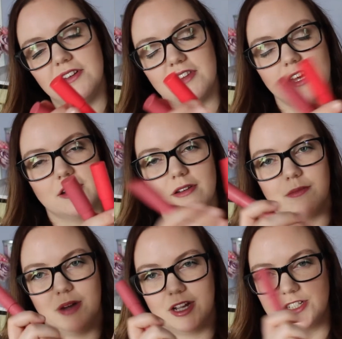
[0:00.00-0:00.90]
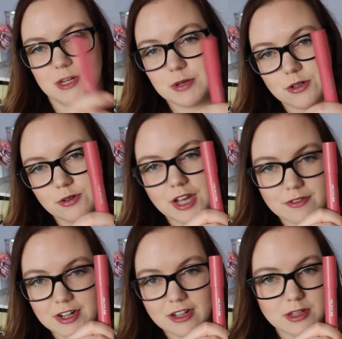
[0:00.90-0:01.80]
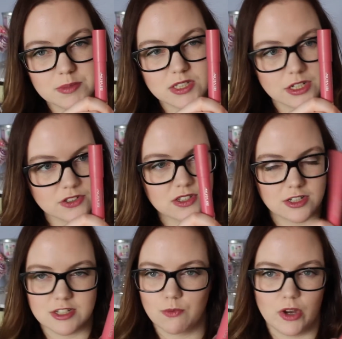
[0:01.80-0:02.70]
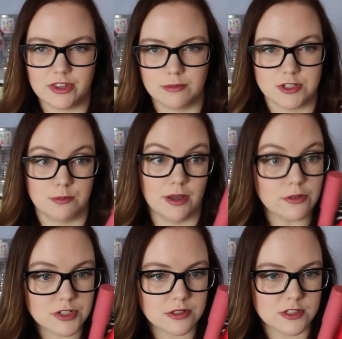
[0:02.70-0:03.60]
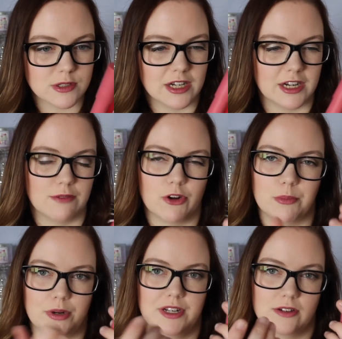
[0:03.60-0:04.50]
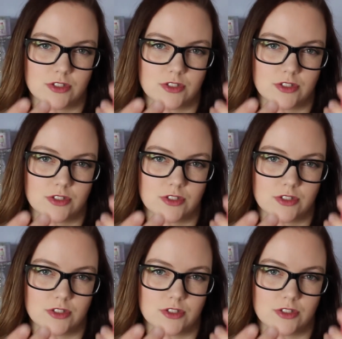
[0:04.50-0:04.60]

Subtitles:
than my typical everyday lipsticks. I didn't want them to melt and I didn't want to bring down